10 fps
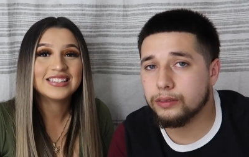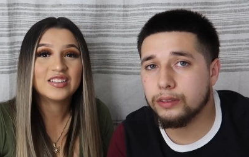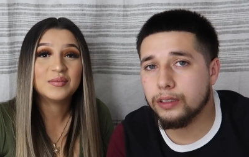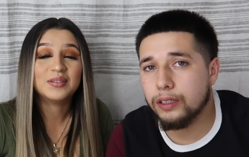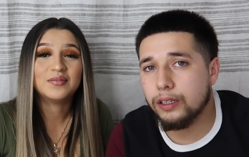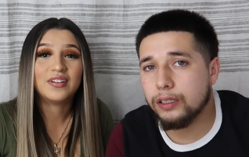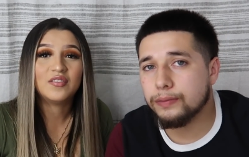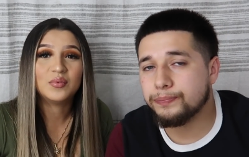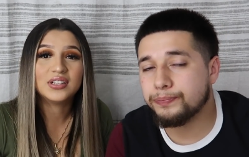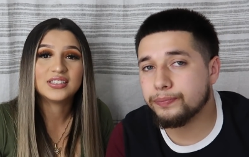Speaker 1: it's already been
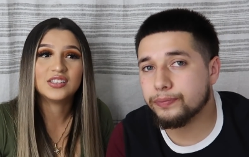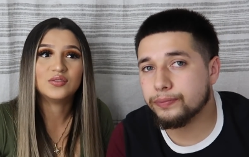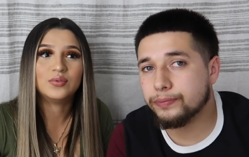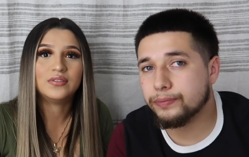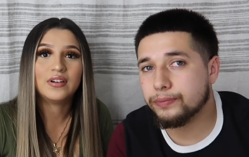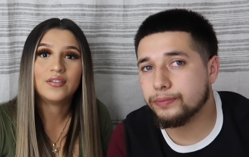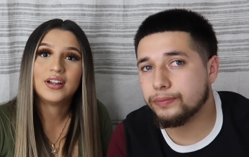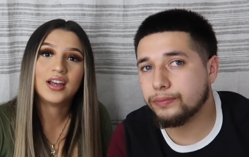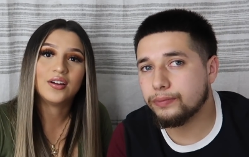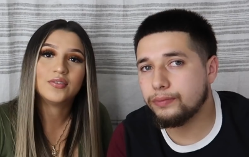five months since we found
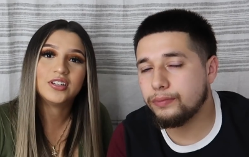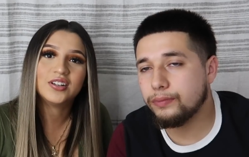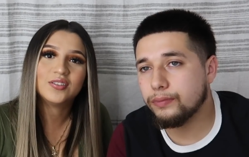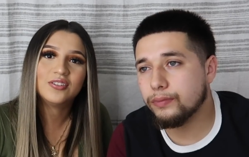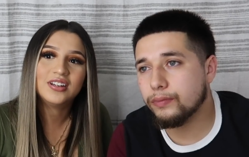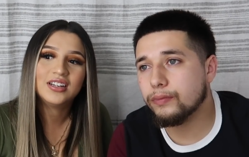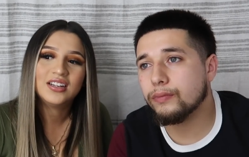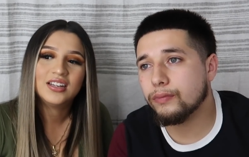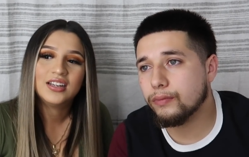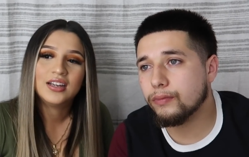out. You know,
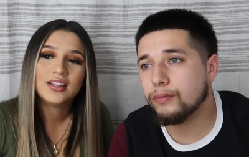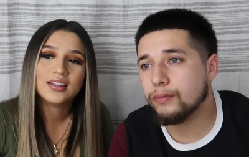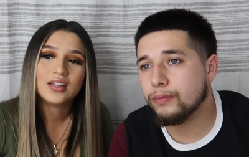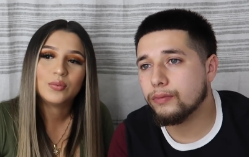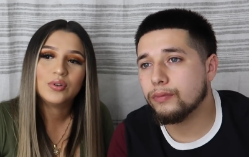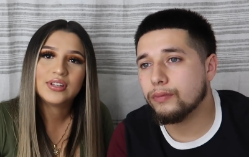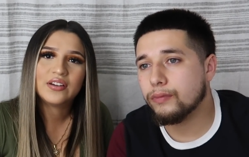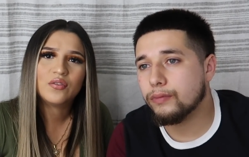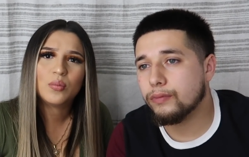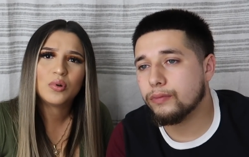like we only
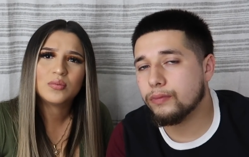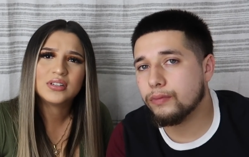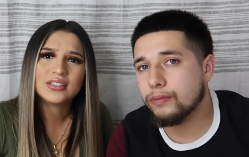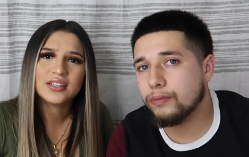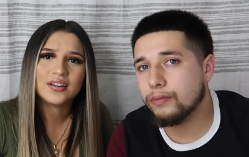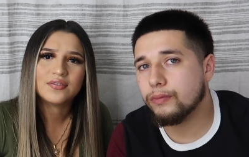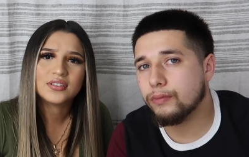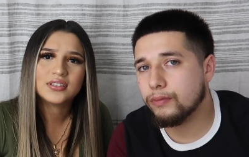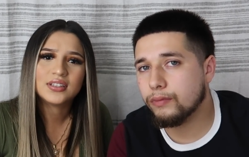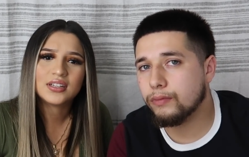have four more months left.
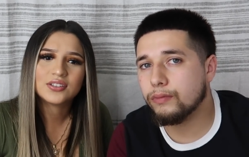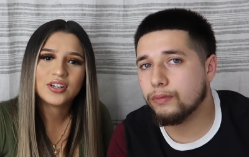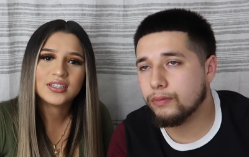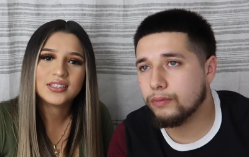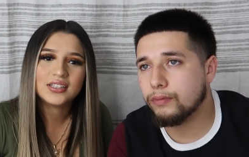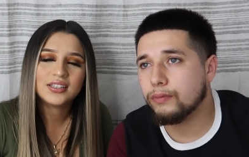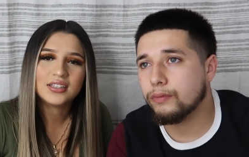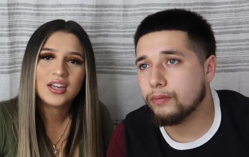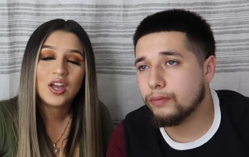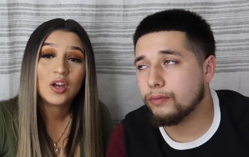That's crazy,
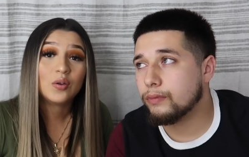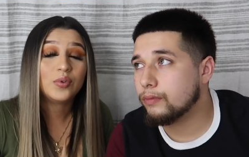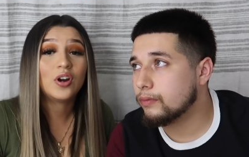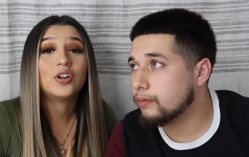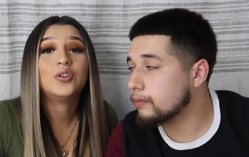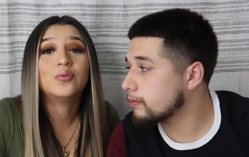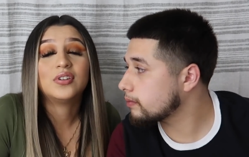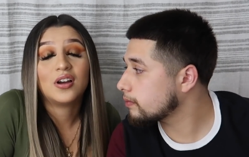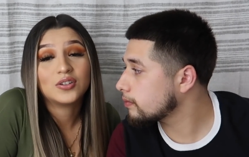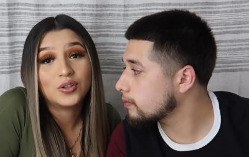and we are due in
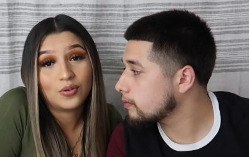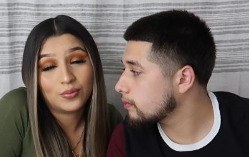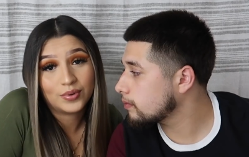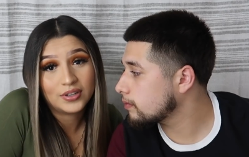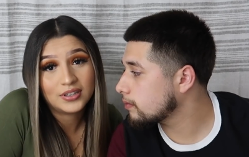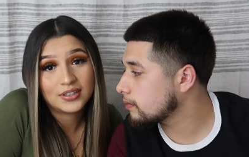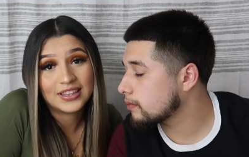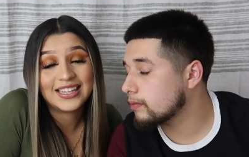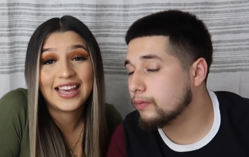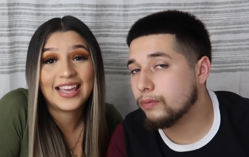October
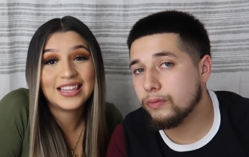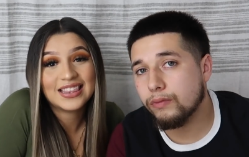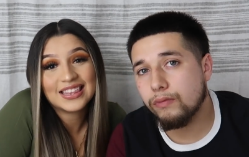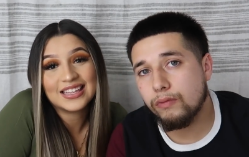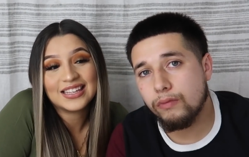the eighth